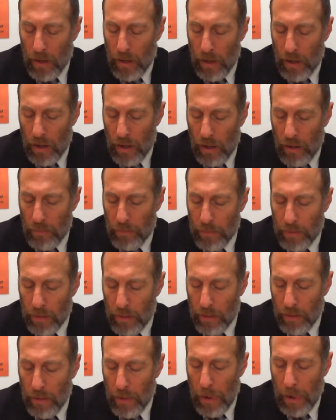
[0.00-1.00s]

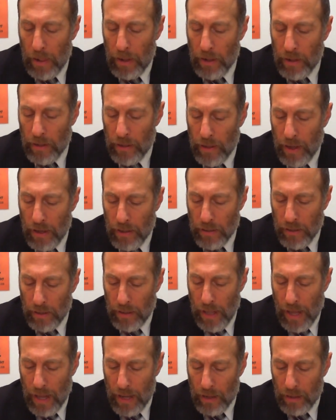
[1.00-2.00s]
in a case like
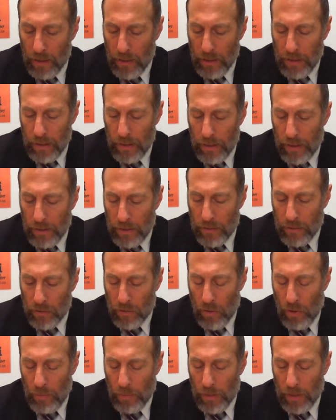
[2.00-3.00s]
that?
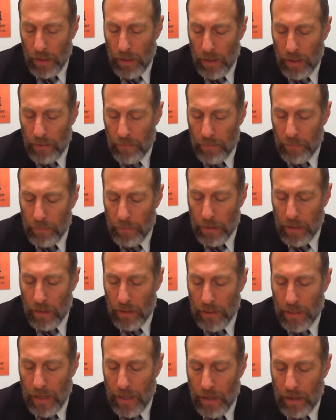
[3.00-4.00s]
So Omalei,
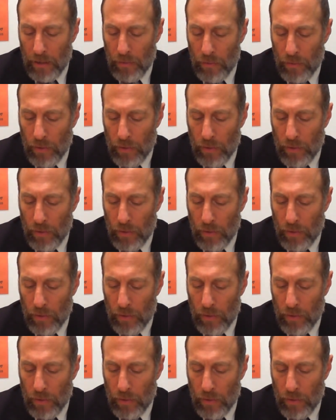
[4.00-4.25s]
because they